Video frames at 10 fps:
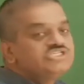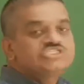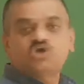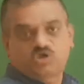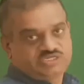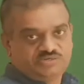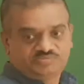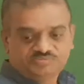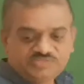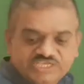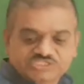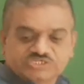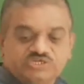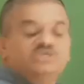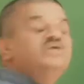soil. Next,
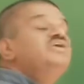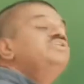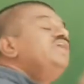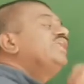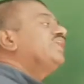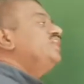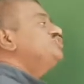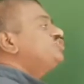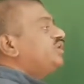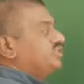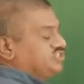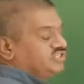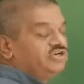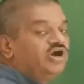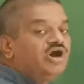the
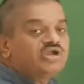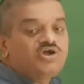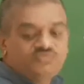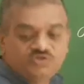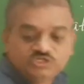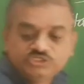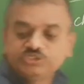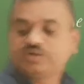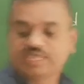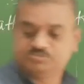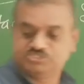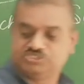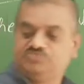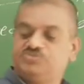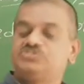rhizoids are of two
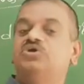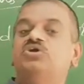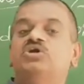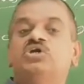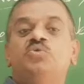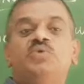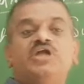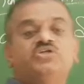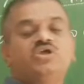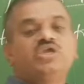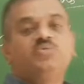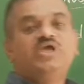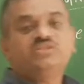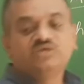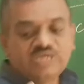types. So we are talking
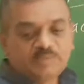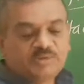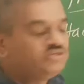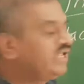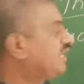about the